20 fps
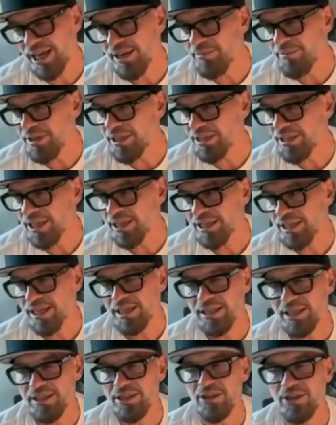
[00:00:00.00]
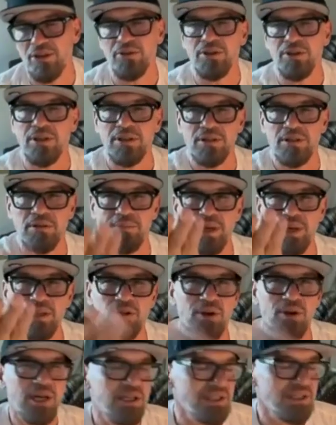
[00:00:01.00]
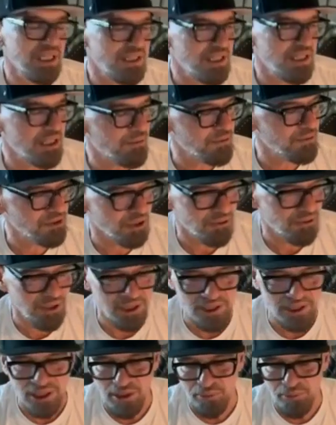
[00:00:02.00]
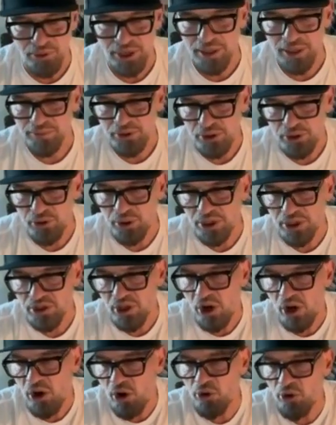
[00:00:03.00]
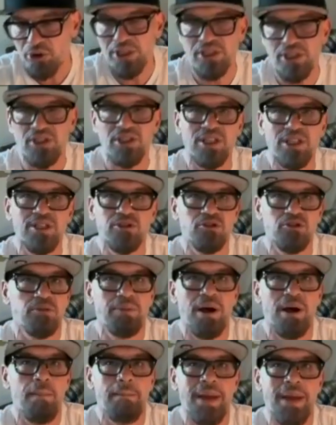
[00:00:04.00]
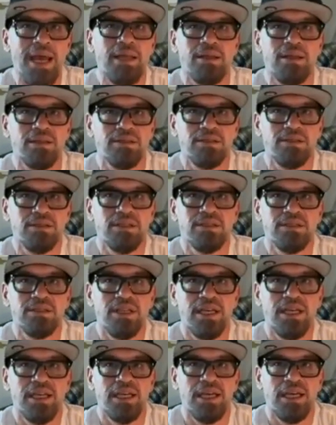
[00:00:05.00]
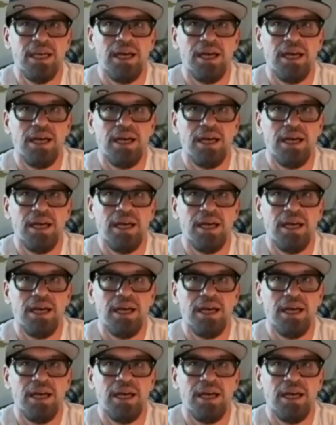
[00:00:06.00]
I mean, like, the mental health, I think, was a great thing to bring up too, because all these things are about balance. It's like,